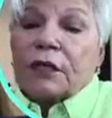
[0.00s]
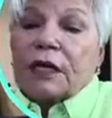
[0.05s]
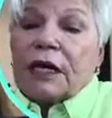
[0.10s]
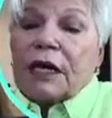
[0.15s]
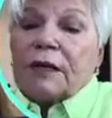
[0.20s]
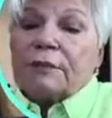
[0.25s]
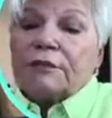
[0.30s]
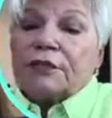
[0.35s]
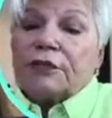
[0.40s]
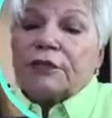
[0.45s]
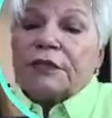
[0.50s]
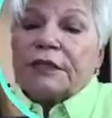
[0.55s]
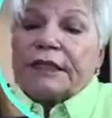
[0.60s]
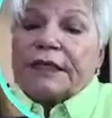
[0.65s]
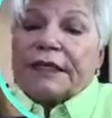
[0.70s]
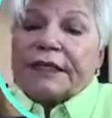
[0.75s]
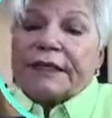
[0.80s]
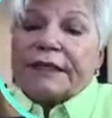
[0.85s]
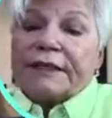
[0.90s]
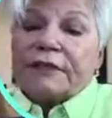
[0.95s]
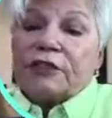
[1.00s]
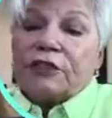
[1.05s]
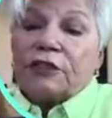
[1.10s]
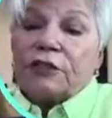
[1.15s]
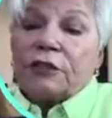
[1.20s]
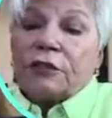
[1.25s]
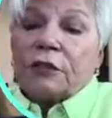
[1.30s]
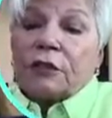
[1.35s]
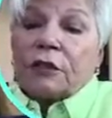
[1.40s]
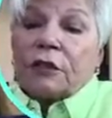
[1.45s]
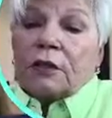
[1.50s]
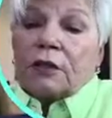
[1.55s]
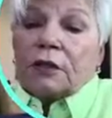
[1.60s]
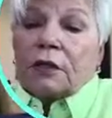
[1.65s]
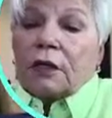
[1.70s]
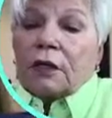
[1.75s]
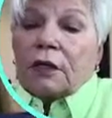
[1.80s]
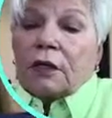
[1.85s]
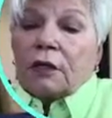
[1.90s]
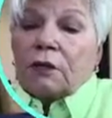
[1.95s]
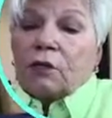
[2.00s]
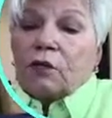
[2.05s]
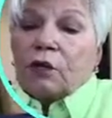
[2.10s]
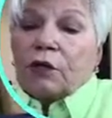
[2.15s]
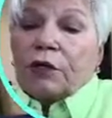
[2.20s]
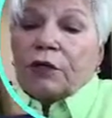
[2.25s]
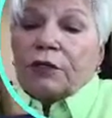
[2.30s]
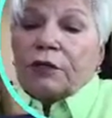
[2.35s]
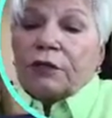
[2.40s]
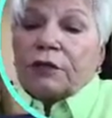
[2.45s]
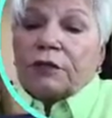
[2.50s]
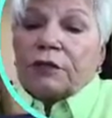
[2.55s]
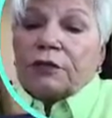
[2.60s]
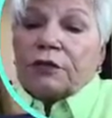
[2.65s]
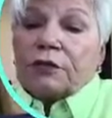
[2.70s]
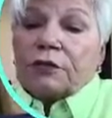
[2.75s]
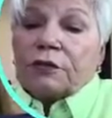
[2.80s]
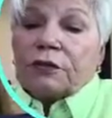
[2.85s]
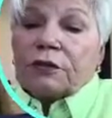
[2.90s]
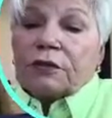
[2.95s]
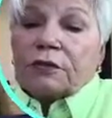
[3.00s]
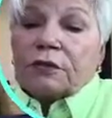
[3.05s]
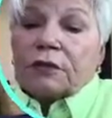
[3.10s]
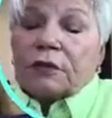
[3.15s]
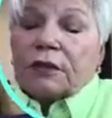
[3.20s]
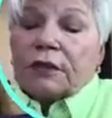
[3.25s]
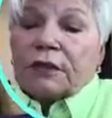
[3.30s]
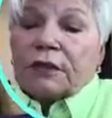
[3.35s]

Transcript: up to the edge, where your little